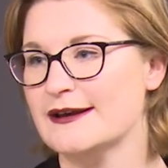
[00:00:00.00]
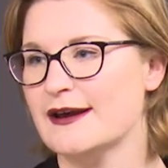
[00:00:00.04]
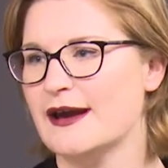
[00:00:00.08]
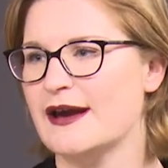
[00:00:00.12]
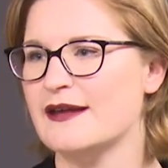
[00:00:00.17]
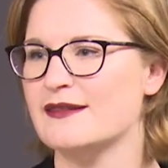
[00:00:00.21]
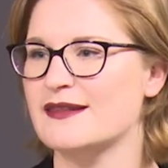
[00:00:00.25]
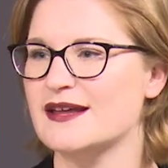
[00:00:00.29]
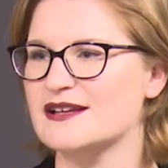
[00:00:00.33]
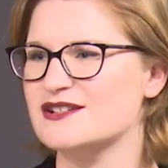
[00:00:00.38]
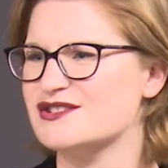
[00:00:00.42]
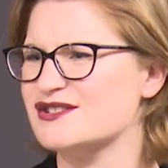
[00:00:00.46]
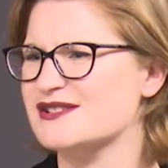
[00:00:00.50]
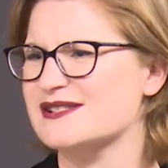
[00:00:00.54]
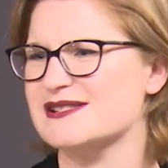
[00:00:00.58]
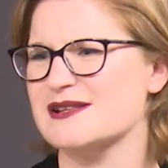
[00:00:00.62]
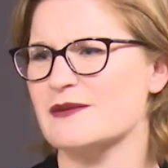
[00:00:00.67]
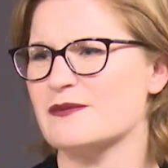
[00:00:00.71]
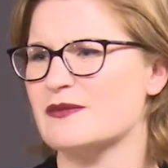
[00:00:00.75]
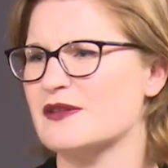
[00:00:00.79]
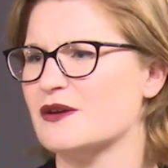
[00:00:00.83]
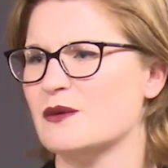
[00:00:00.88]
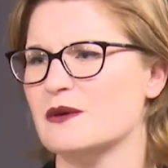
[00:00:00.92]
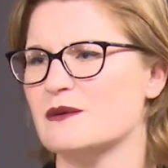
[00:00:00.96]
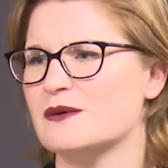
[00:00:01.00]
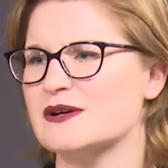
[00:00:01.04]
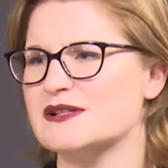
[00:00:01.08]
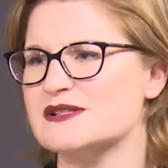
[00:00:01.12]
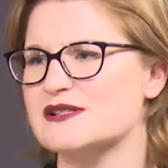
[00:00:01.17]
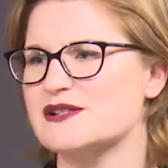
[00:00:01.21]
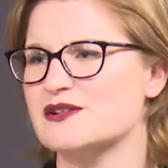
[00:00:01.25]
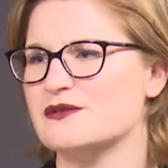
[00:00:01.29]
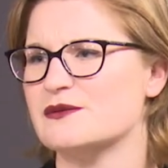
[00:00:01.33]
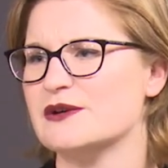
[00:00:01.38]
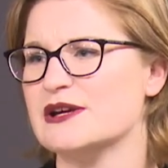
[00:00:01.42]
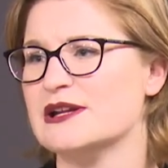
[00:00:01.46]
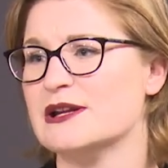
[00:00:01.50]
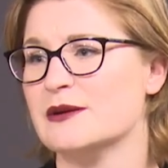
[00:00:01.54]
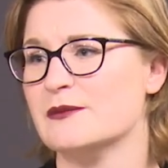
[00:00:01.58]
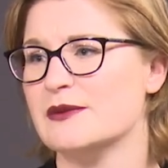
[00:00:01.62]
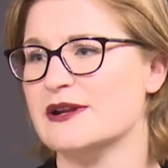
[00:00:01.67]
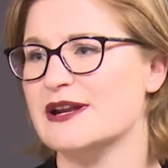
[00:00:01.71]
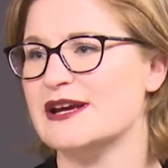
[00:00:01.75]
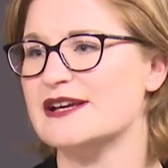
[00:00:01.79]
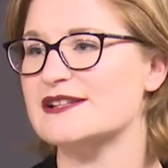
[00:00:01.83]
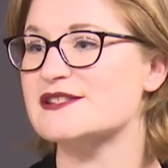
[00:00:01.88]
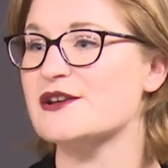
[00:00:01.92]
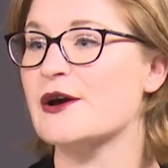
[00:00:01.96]
And that's just something we want to
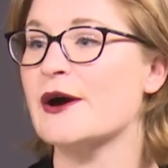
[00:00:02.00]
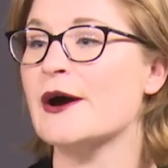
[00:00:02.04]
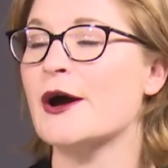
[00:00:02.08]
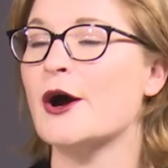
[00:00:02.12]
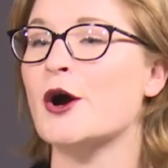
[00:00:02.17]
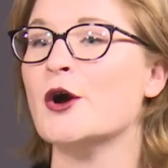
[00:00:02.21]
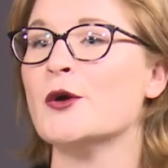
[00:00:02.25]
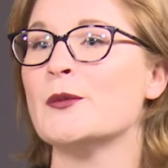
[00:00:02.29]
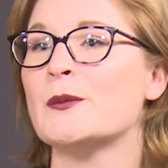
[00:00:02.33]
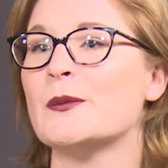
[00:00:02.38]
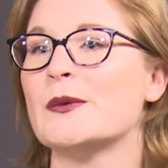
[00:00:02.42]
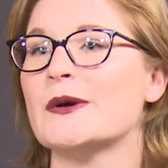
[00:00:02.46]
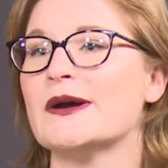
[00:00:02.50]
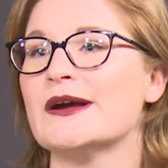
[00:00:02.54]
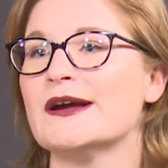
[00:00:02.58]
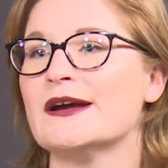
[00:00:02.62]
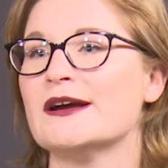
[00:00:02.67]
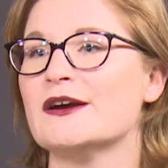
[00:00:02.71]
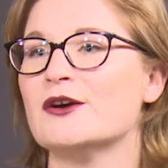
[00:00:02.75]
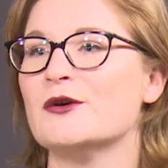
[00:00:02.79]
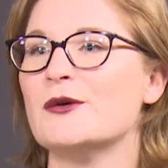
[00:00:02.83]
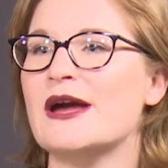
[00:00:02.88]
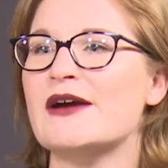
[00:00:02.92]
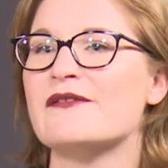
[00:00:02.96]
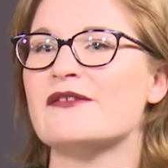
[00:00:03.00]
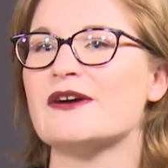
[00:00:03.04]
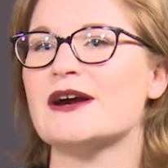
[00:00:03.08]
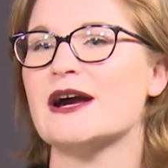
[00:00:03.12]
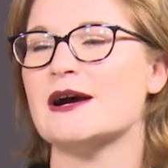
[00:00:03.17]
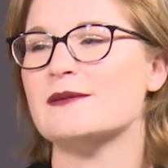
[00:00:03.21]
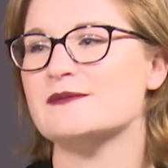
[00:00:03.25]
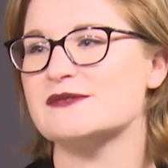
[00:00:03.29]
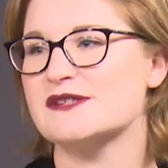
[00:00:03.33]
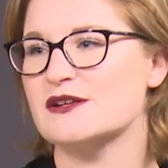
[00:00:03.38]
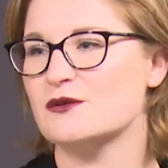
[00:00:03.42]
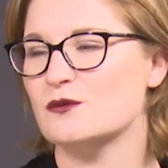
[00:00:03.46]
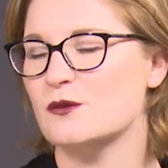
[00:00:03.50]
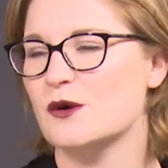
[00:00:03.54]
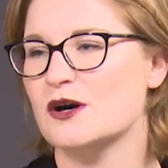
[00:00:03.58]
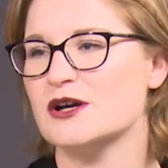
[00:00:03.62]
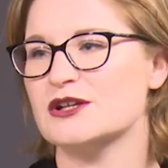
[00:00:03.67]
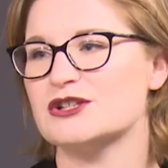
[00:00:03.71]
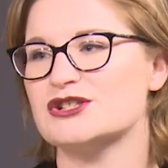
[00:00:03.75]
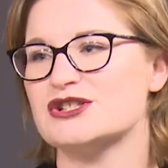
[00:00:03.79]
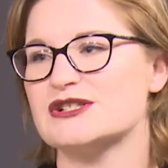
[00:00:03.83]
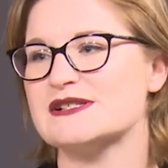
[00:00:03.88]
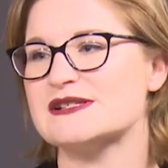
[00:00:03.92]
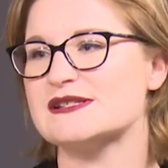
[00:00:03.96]
eliminate. So I hope whoever comes and
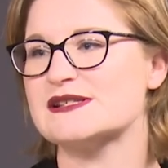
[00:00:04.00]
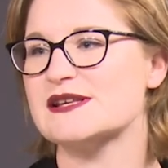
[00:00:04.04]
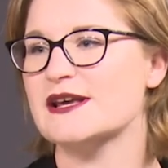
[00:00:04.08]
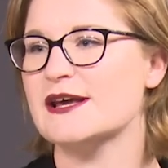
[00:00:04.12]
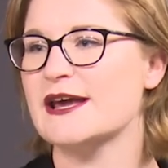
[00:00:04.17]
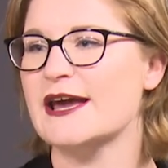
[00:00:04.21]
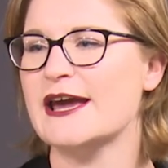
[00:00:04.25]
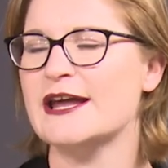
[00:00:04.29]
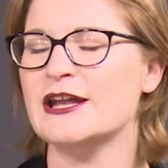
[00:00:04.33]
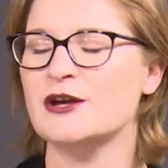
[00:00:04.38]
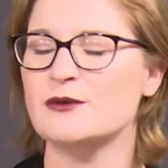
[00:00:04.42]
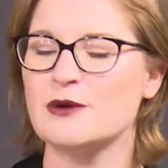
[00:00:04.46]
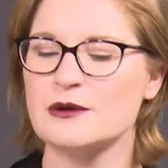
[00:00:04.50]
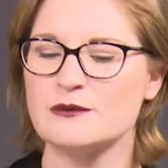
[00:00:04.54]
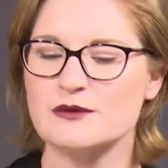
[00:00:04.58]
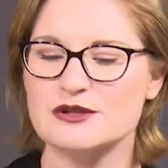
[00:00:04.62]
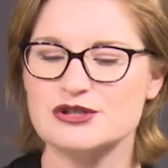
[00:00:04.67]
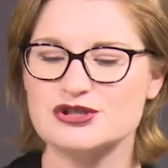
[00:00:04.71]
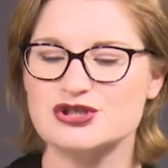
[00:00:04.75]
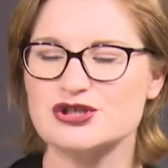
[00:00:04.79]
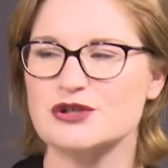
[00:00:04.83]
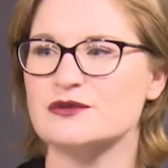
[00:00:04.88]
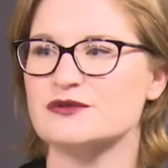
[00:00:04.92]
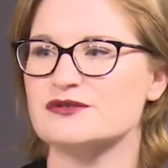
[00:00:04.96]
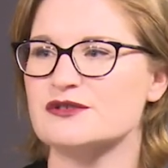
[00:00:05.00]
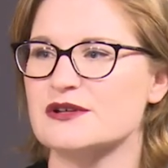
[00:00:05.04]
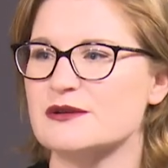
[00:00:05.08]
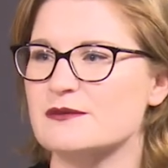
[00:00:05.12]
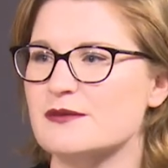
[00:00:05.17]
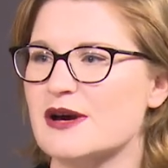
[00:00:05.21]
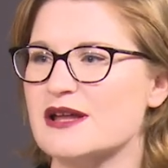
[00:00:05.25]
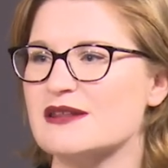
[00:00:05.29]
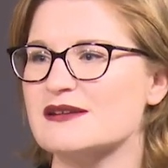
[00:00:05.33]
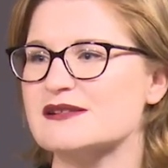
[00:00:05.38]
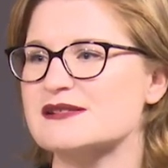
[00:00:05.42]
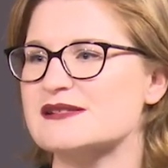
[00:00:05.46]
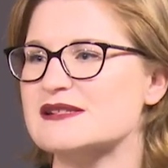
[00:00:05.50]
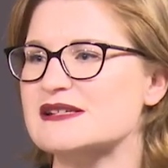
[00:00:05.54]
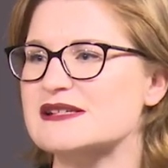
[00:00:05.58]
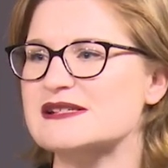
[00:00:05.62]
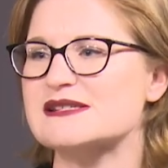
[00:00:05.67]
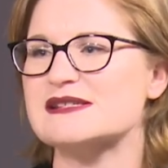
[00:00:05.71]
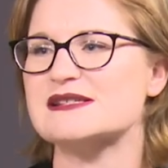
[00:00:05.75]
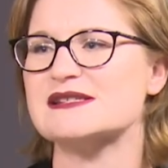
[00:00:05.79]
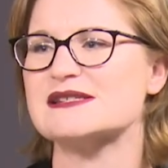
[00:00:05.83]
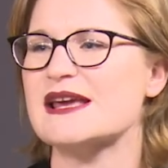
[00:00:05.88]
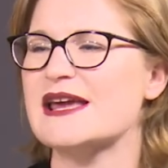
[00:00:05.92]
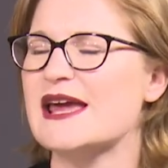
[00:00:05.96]
watches, anyone with children, mothers,
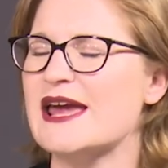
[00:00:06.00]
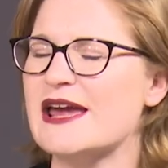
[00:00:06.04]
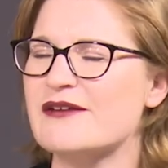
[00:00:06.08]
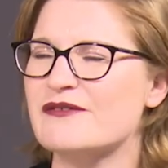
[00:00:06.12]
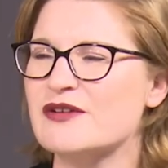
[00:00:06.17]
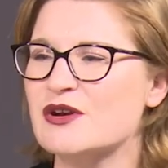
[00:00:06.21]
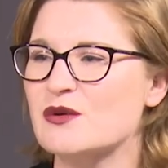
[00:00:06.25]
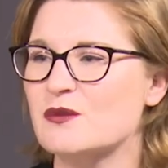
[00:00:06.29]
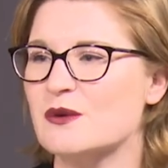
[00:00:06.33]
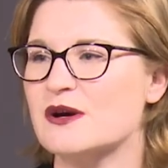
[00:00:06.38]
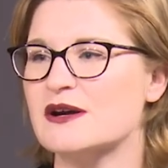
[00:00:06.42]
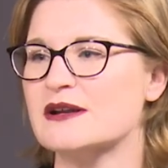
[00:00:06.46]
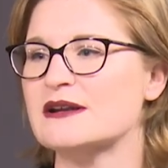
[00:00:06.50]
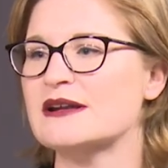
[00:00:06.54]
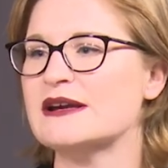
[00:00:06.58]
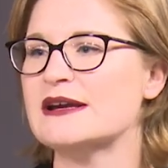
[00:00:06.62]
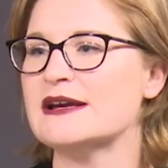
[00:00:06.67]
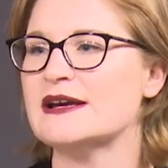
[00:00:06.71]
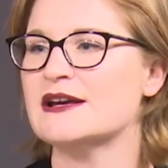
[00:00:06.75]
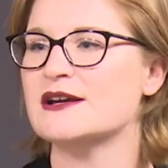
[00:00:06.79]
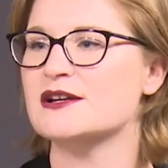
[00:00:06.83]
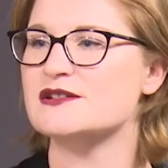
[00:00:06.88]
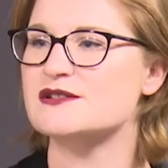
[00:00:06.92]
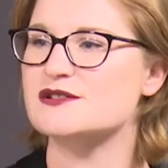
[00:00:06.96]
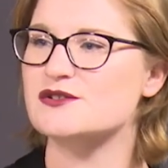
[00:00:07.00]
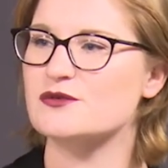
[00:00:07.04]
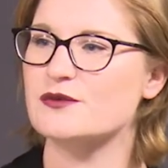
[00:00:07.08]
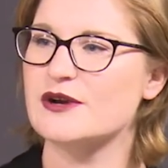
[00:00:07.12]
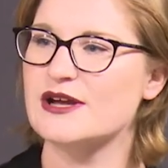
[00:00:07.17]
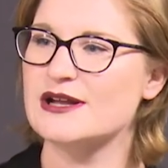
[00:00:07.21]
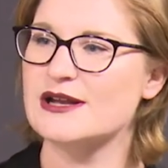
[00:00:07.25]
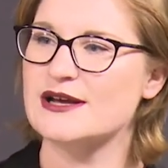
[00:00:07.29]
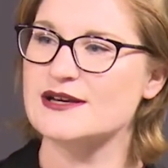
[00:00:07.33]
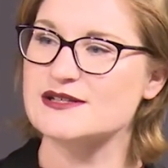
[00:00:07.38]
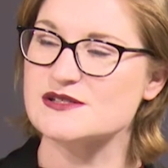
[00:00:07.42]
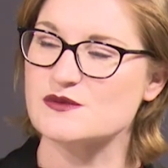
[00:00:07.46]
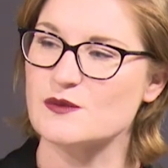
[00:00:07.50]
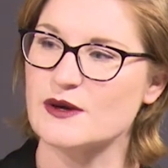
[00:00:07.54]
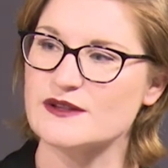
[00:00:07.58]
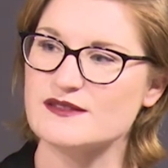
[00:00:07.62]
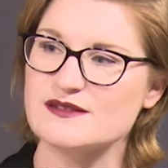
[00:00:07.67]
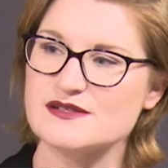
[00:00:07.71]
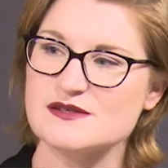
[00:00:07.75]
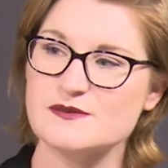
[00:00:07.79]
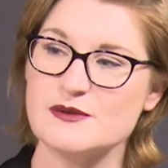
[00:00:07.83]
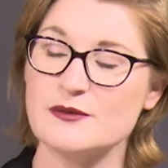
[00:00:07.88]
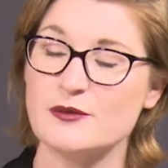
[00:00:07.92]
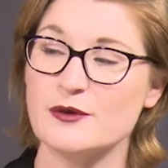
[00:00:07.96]
nieces, everyone, to realize what these
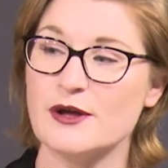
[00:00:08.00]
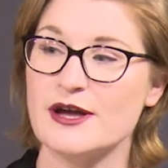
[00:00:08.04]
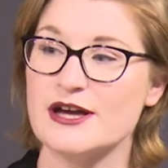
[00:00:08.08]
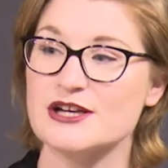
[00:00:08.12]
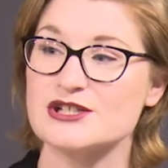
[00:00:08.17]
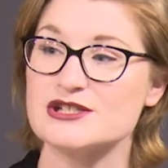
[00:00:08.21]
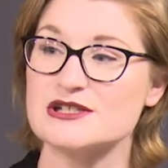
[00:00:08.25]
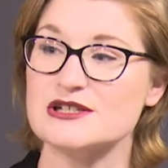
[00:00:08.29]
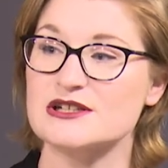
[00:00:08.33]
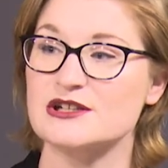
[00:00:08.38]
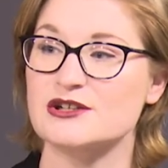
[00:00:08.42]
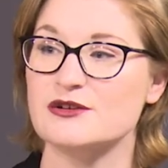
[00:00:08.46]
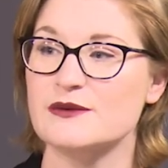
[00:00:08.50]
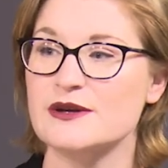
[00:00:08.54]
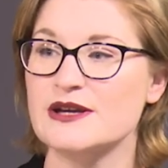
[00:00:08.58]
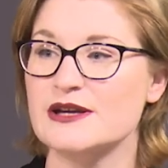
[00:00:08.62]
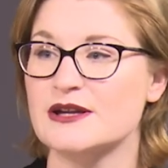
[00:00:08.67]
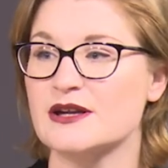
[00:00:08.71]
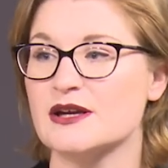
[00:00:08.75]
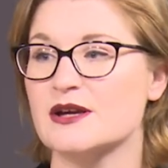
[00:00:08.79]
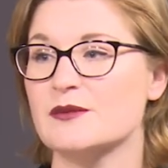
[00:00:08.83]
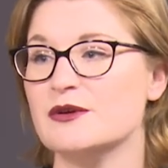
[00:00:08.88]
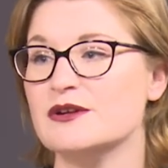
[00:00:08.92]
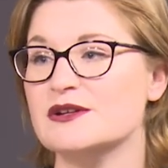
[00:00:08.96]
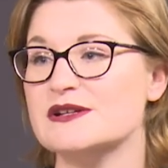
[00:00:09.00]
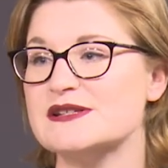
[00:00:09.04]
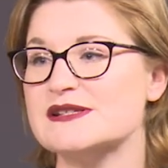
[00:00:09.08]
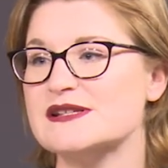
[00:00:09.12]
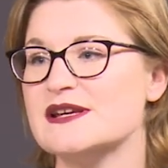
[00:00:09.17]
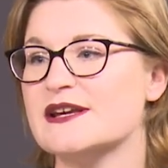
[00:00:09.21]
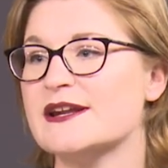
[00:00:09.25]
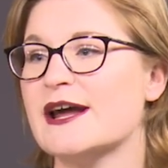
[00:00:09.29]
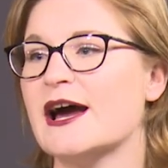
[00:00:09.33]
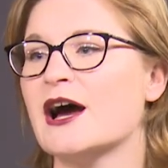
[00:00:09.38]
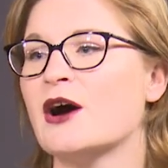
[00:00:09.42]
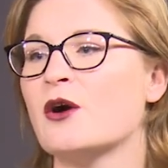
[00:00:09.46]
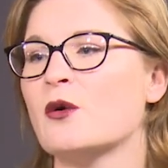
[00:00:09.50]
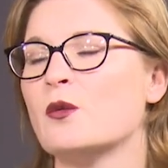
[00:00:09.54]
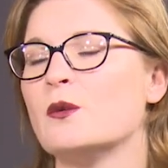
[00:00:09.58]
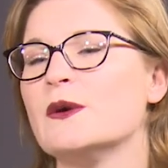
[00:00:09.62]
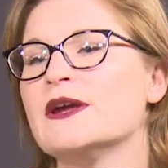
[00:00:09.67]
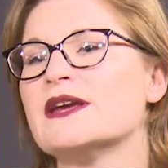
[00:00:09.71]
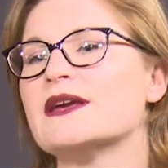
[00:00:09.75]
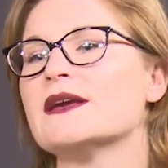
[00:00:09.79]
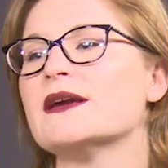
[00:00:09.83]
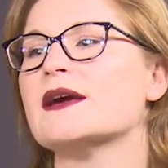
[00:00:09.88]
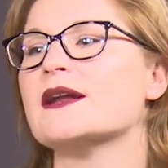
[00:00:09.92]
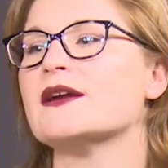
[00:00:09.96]
people are actually doing in a community and how we
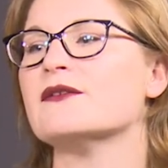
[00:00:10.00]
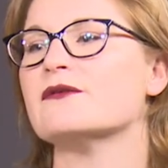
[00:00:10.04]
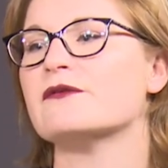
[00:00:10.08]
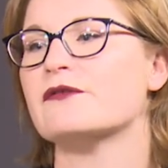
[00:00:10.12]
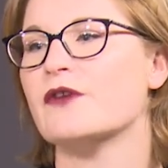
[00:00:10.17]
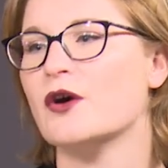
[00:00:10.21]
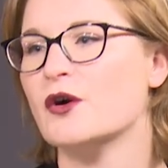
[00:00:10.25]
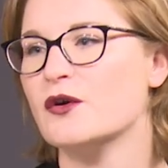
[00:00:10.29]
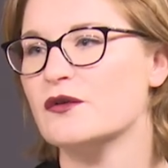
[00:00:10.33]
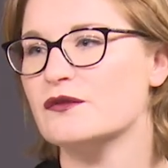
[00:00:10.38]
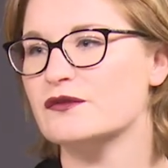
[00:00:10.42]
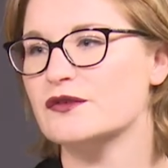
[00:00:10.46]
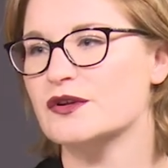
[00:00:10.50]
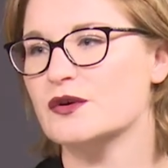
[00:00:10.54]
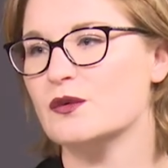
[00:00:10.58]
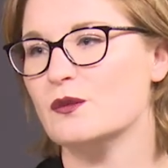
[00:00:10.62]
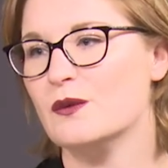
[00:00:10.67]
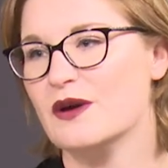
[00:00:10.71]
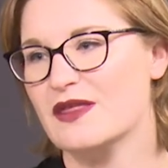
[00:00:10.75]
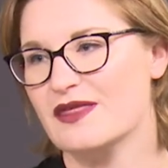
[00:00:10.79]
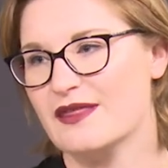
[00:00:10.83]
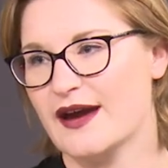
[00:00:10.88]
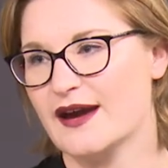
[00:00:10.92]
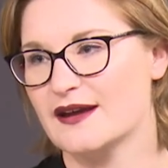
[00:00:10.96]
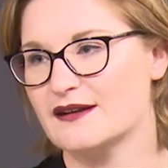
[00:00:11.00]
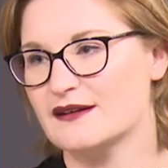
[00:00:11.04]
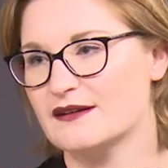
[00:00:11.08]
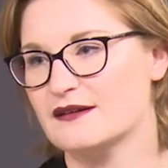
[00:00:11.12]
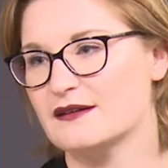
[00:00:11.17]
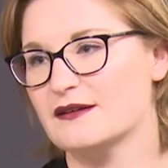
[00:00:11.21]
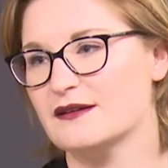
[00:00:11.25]
can get involved with that.